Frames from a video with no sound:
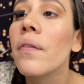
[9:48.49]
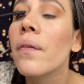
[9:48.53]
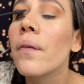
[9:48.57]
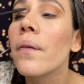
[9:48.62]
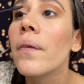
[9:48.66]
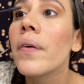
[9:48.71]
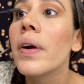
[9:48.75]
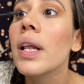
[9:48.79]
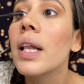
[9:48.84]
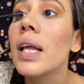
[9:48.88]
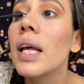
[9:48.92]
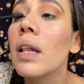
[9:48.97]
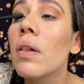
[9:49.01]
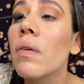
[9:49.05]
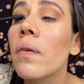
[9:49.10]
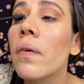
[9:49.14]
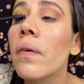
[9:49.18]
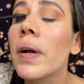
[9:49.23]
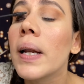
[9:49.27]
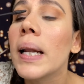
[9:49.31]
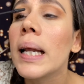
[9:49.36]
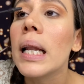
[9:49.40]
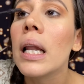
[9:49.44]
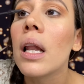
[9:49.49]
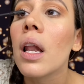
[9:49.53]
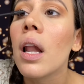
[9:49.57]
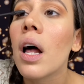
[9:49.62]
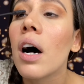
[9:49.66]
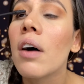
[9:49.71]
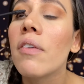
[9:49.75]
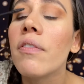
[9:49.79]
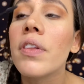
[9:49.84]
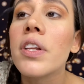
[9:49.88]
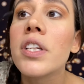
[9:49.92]
Really, really
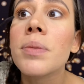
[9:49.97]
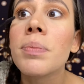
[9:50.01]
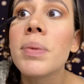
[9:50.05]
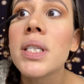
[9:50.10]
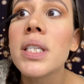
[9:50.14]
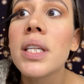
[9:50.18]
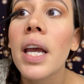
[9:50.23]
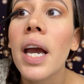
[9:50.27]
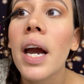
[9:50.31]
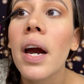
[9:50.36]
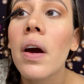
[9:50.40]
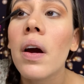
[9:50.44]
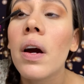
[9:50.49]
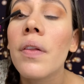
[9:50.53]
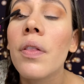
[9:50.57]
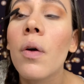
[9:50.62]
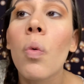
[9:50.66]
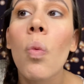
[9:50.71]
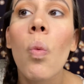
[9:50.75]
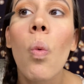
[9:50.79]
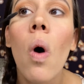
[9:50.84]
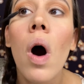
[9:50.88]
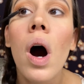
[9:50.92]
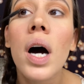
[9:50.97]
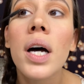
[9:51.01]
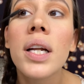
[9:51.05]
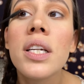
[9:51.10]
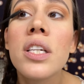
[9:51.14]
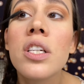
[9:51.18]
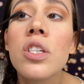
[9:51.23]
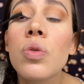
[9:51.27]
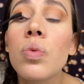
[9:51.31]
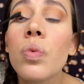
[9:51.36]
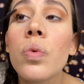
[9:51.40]
love this mascara. The
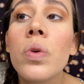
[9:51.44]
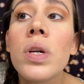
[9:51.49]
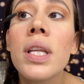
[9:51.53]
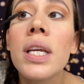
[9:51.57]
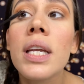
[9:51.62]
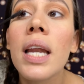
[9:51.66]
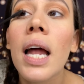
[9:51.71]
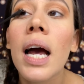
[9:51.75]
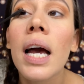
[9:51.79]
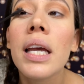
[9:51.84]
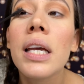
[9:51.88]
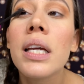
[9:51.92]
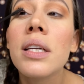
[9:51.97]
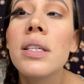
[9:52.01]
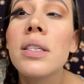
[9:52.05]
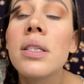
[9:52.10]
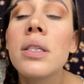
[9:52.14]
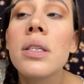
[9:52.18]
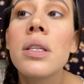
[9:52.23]
wand is really nice.